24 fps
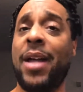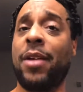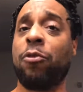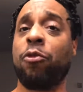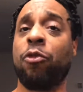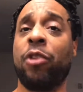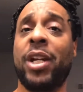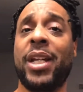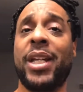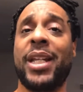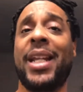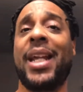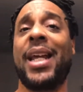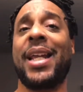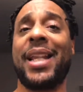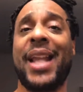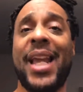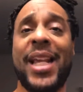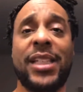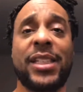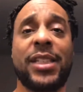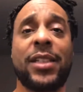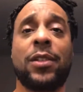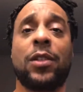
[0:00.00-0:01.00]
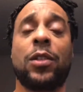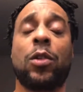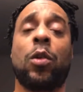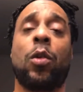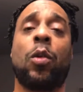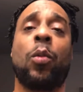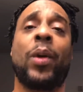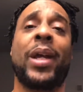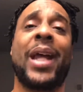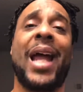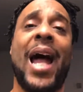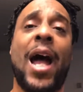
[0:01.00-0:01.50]
Reallionaire Nation,
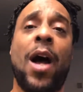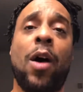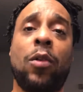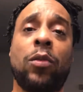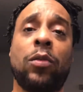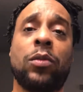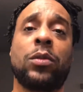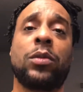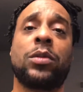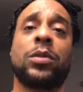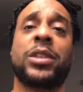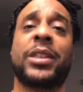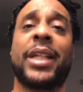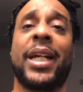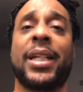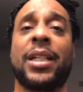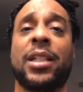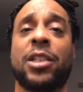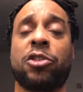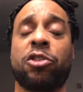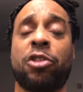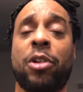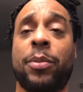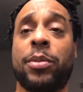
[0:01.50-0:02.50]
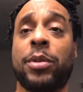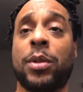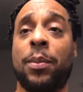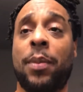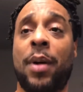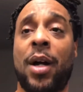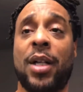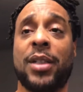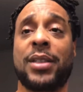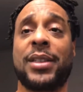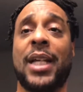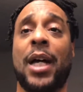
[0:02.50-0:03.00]
we out. Check the description
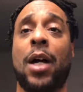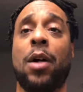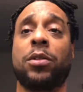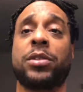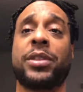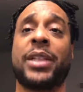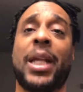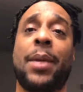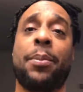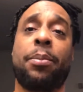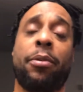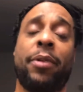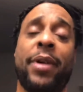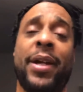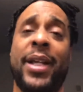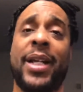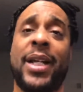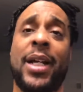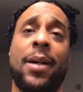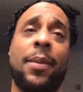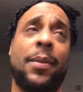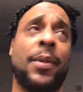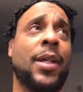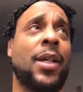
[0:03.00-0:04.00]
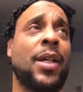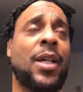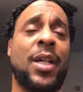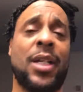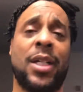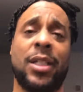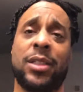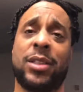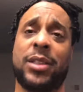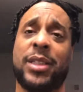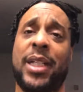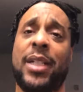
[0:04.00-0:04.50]
box out. Stay prayed up.
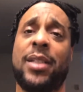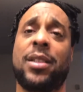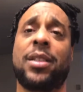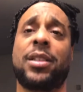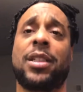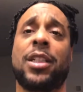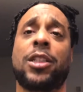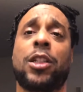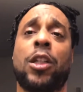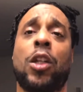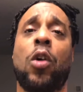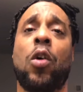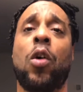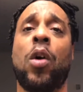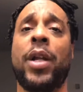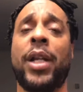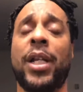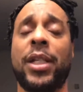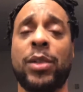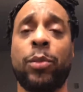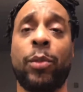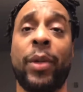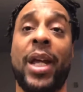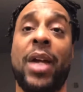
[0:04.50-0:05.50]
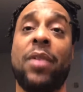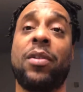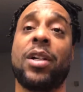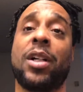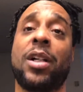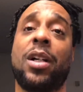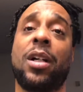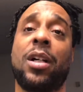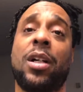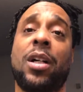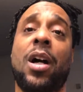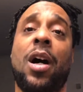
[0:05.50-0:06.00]
Jesus is Lord. We have a
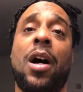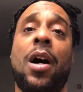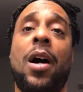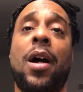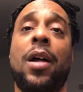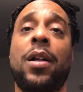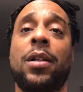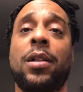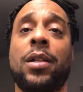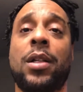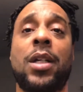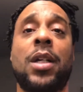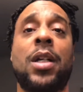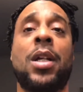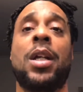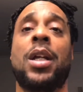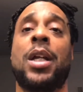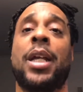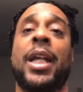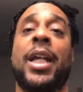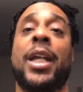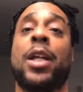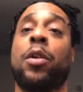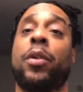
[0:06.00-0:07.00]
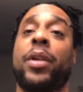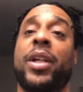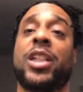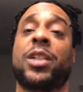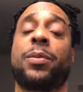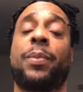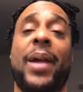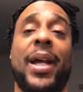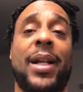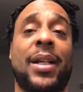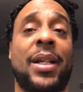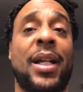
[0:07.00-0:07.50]
good God. He don't
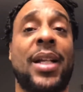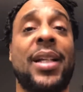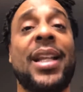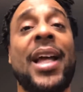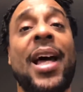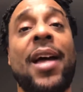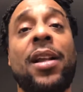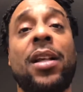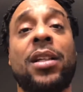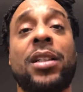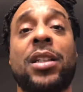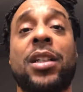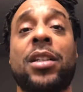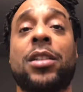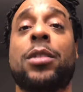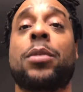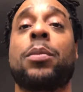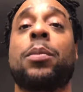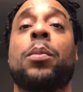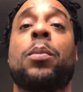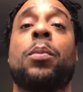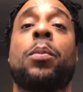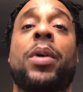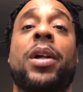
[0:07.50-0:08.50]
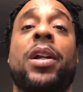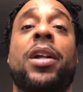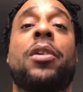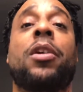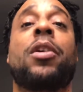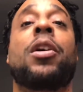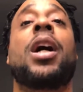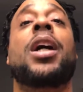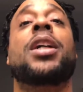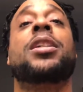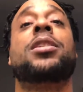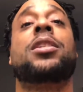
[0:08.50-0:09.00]
expect nothing out of us but
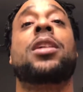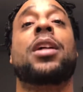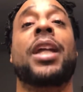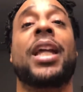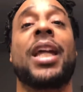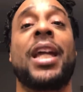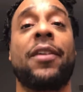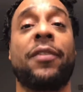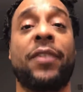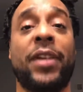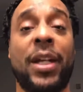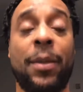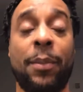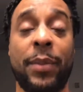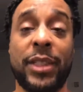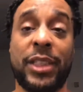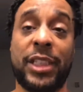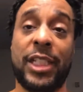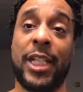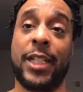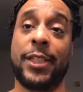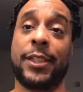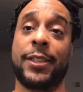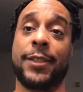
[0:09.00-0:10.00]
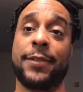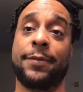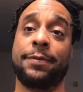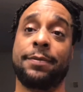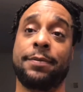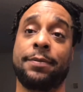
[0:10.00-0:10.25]
us to give him attention.